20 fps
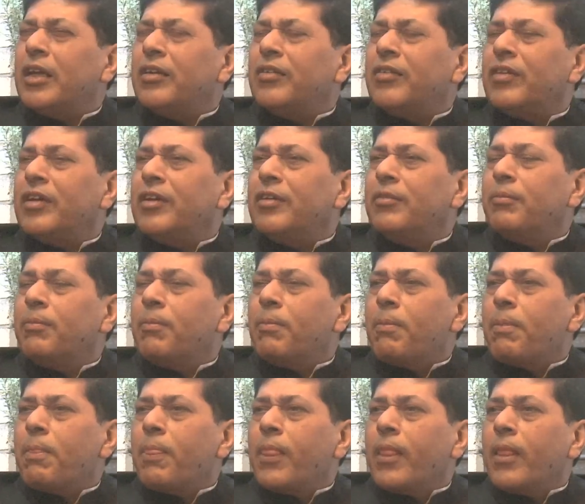I read.
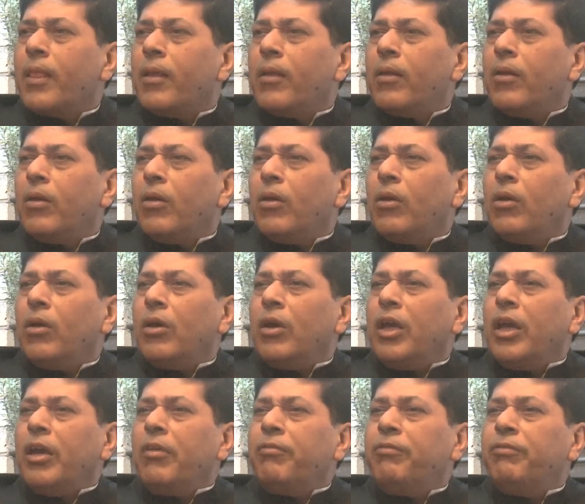
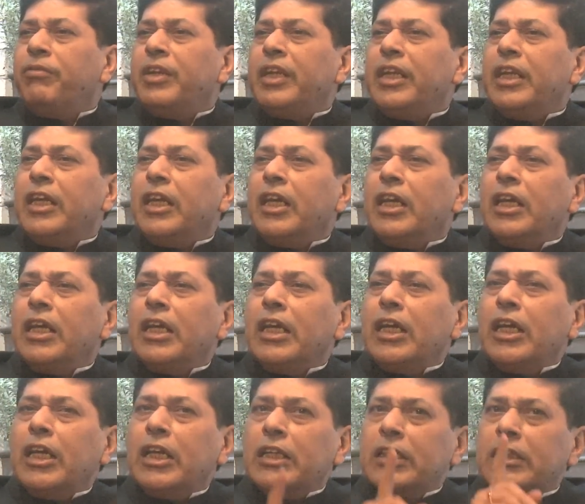Every
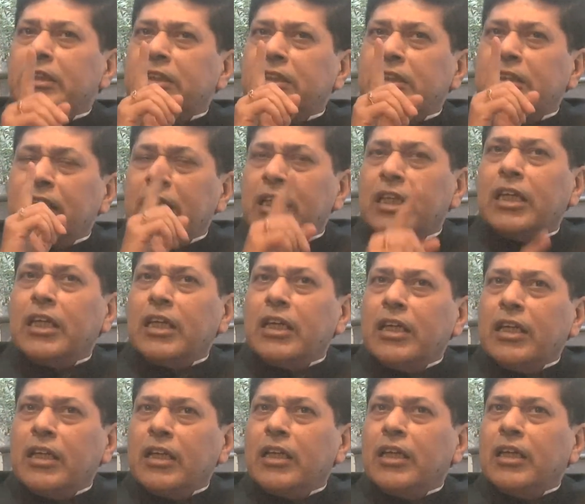sinner